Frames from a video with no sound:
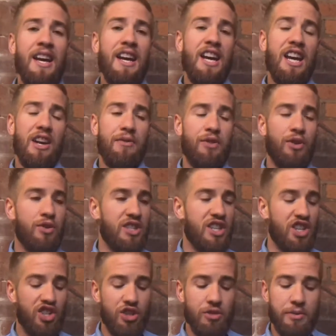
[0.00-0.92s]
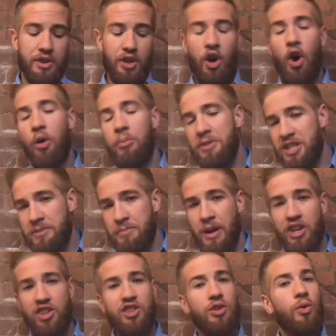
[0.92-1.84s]
If there's issues with the home
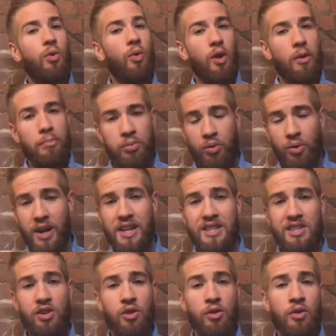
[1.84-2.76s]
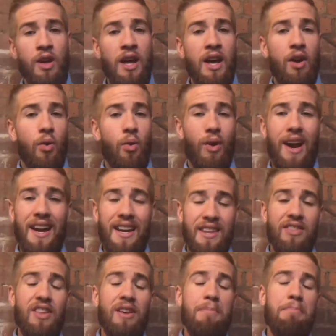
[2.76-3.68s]
inspection or appraisal or
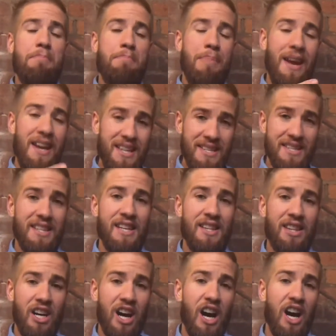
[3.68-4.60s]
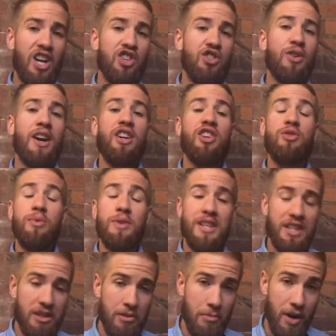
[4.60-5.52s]
anything based in the contract, you would
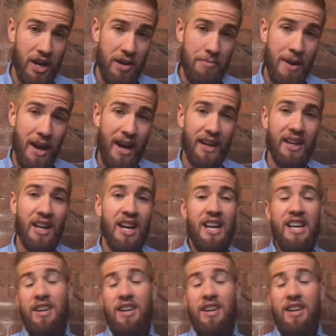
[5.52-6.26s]
get the money back.